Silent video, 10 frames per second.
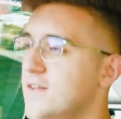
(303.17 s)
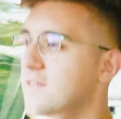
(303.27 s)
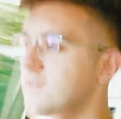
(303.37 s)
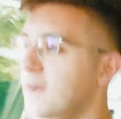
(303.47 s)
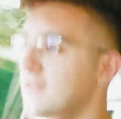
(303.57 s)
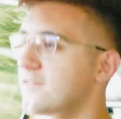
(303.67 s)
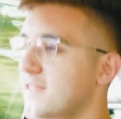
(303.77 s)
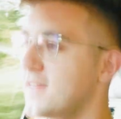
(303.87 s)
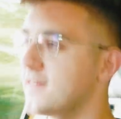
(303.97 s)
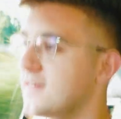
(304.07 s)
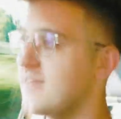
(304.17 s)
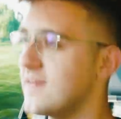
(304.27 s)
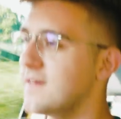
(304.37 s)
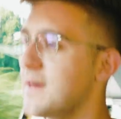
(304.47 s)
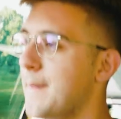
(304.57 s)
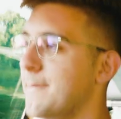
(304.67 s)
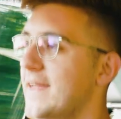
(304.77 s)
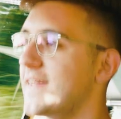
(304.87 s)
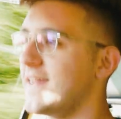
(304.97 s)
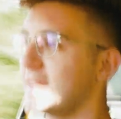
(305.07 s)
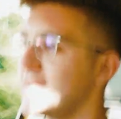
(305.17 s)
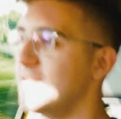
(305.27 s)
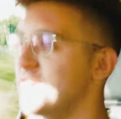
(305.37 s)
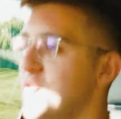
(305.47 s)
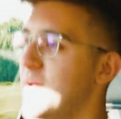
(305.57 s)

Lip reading: to actually make it do